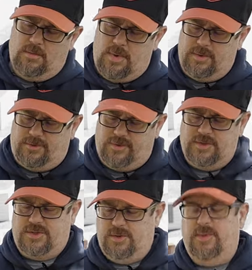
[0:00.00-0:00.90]
Maybe this video
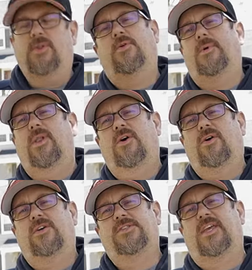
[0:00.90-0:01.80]
is gonna be a little bit
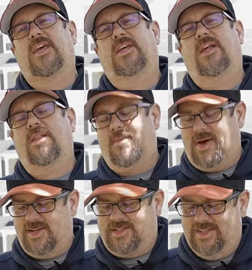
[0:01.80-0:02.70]
longer because I can't get out of the
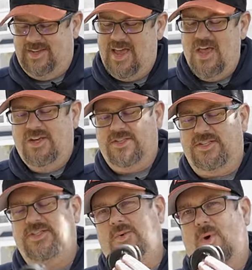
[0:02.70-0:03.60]
box. So
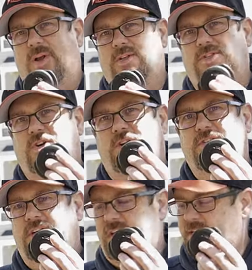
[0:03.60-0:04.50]
this is the wireless
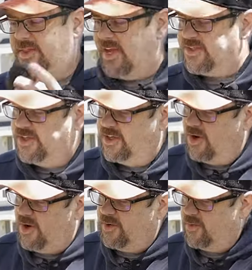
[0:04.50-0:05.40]
charging head. That's gonna
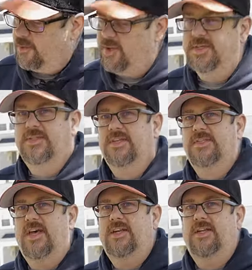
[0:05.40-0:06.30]
go ahead and replace
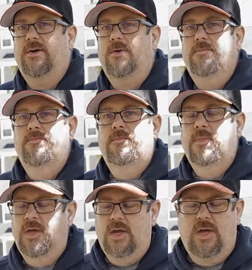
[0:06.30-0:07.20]
this head here.
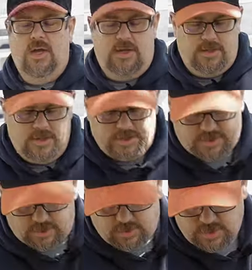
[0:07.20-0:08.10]

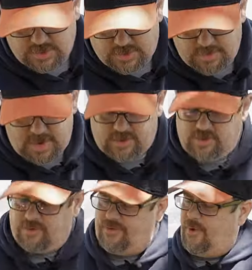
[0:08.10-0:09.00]
So to mount
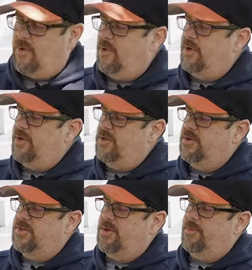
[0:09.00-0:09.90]
your phone on it,
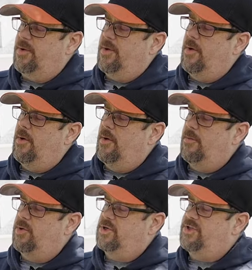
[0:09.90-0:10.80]
you simply
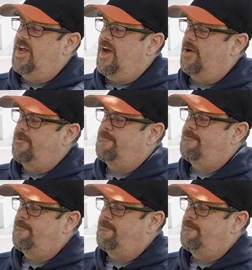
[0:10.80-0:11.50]
push down